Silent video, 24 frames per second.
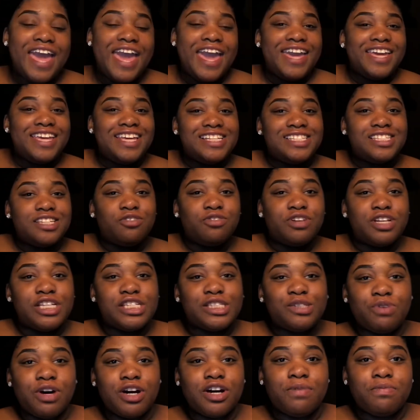kids and queens,
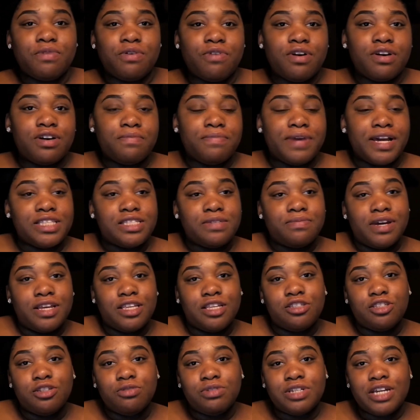welcome or welcome back to my
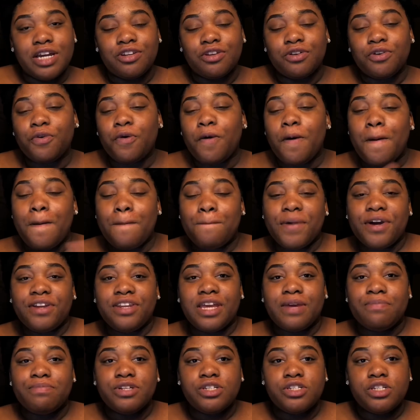YouTube channel. My
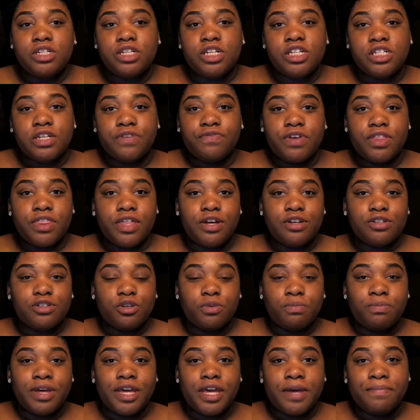name is Janisha for those who
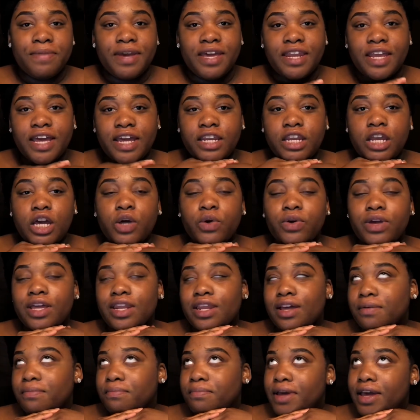may or may not know, and
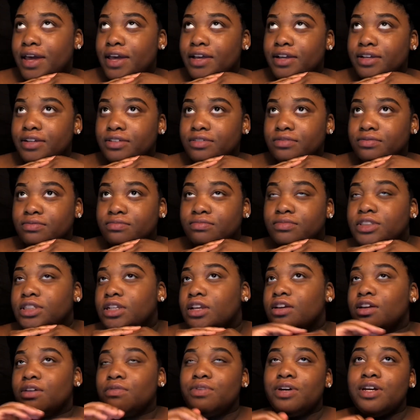I'm back
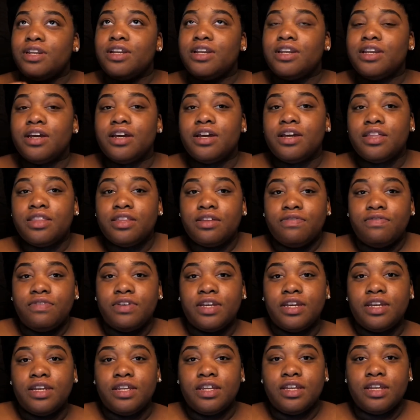with another
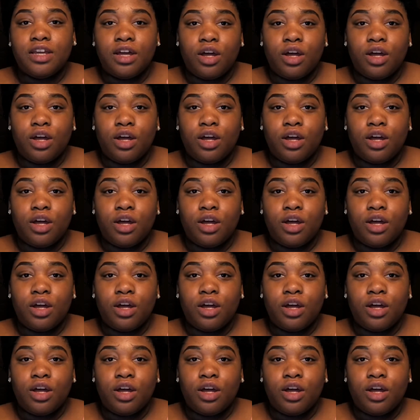video.